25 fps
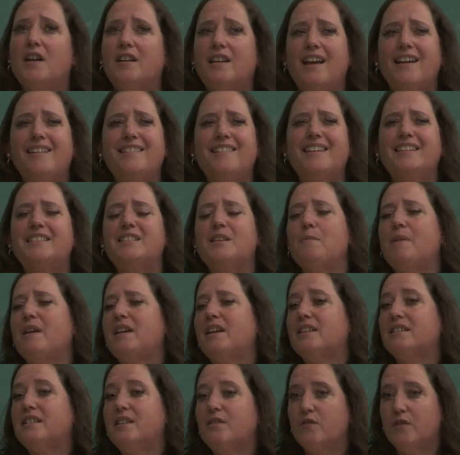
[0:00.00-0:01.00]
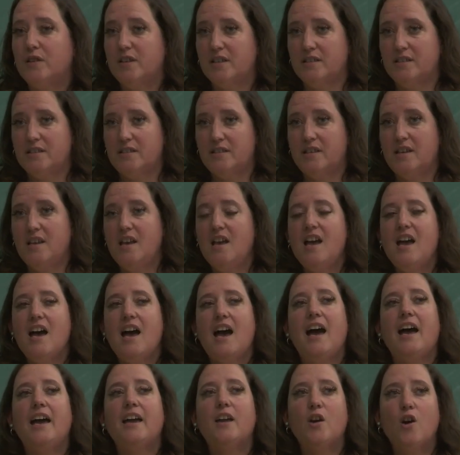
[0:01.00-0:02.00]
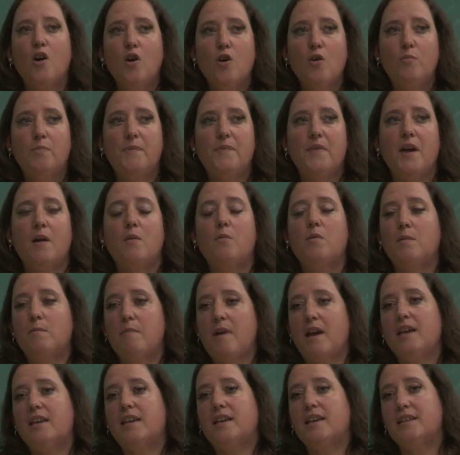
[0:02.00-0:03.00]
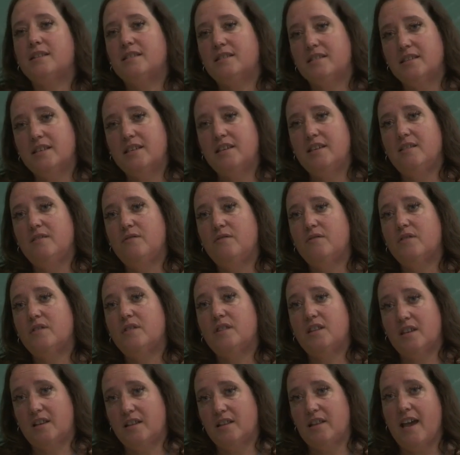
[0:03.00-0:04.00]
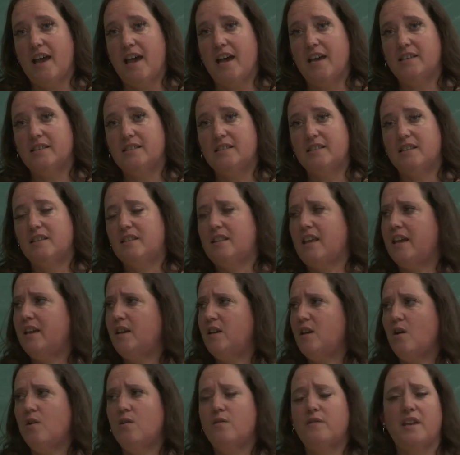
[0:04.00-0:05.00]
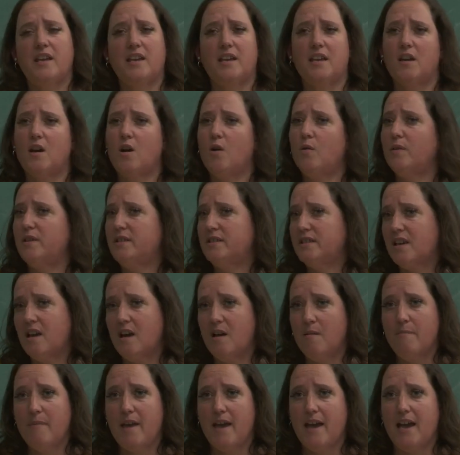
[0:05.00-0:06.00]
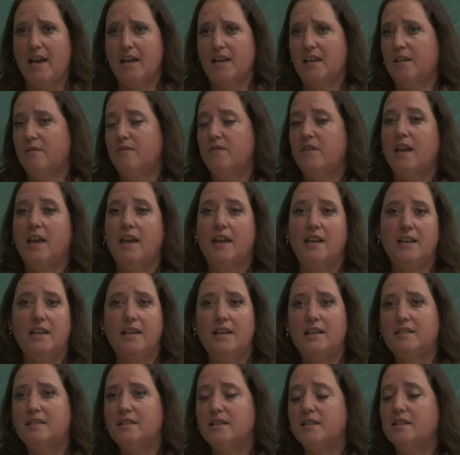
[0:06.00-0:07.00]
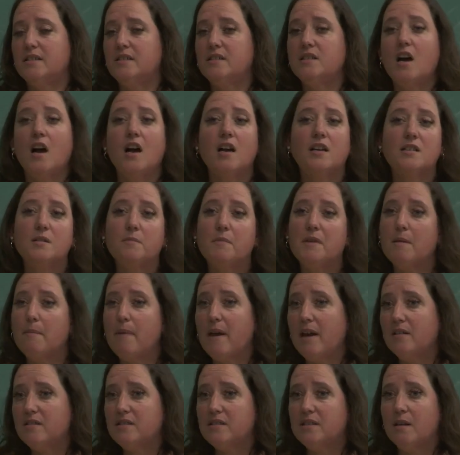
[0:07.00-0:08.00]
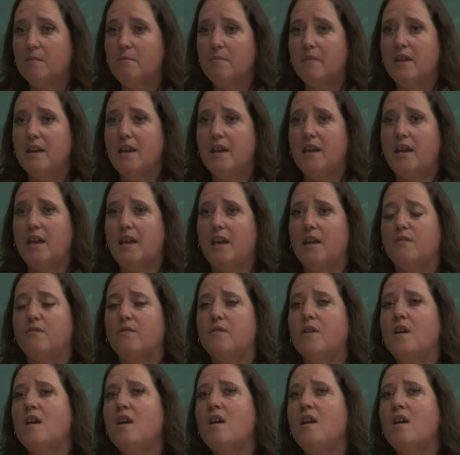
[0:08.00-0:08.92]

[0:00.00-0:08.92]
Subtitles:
I like to make a difference. I hope that when my kids leave the class that they know they can always come back if they need to talk to me about something, if